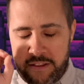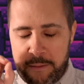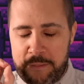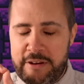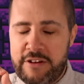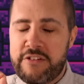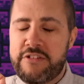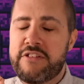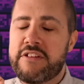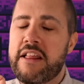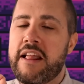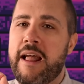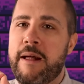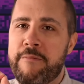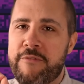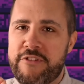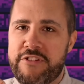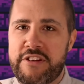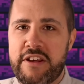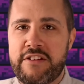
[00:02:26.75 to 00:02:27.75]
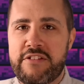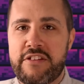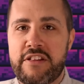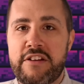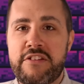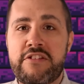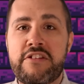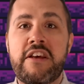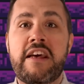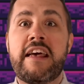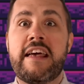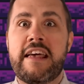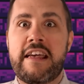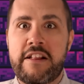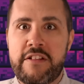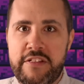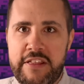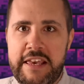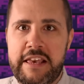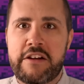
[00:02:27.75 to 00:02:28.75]
let me just emphasize this,
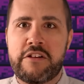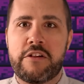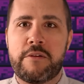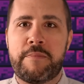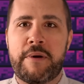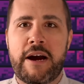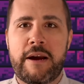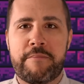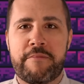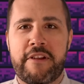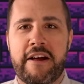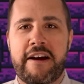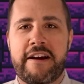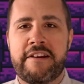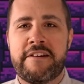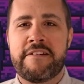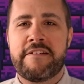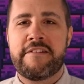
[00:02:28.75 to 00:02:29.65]
illegal pipeline.